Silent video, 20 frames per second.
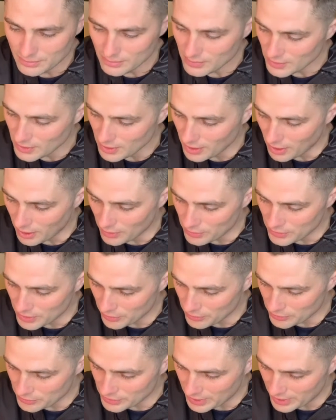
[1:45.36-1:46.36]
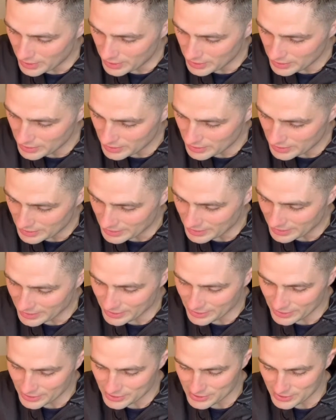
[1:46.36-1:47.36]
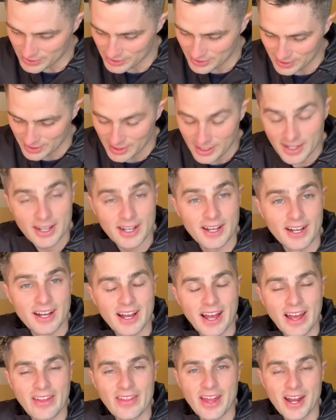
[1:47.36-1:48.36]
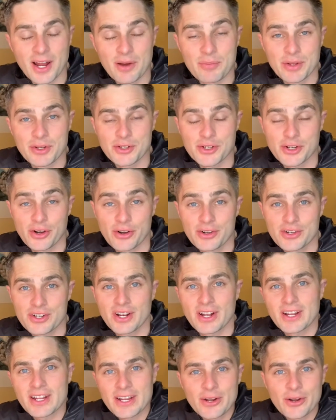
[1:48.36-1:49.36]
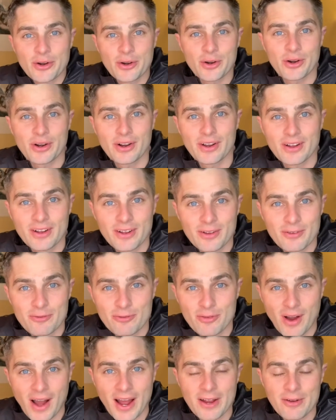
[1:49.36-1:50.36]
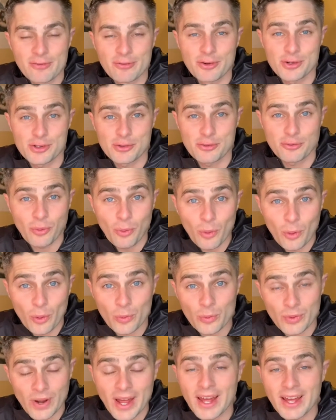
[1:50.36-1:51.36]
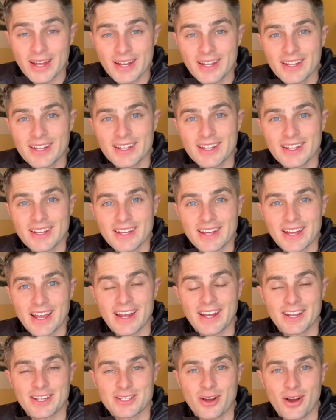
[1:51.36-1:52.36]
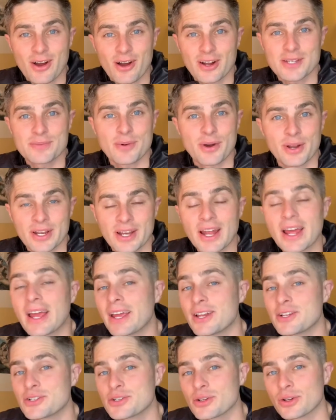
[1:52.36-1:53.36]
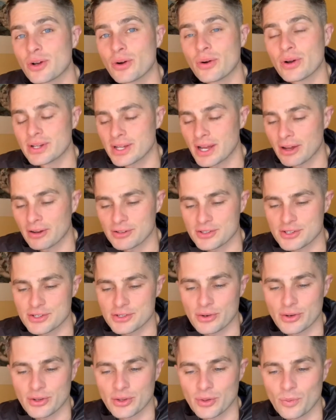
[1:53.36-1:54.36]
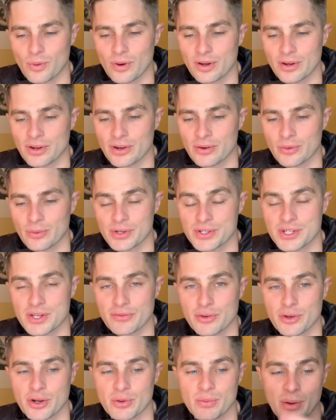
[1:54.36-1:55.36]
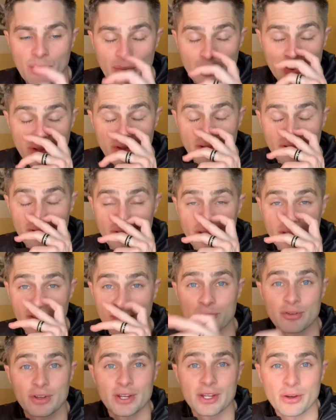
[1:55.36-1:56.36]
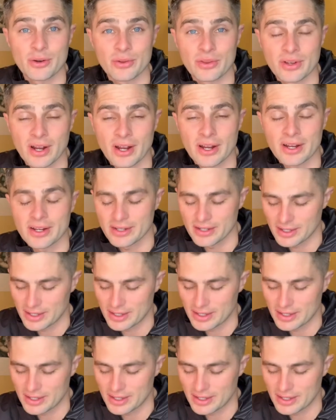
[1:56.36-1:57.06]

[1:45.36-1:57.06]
the other day. And then I'm in church and I hear 5 verse 4 read, and it talks about an angel going down and stirring the water, which if you remember in the video that I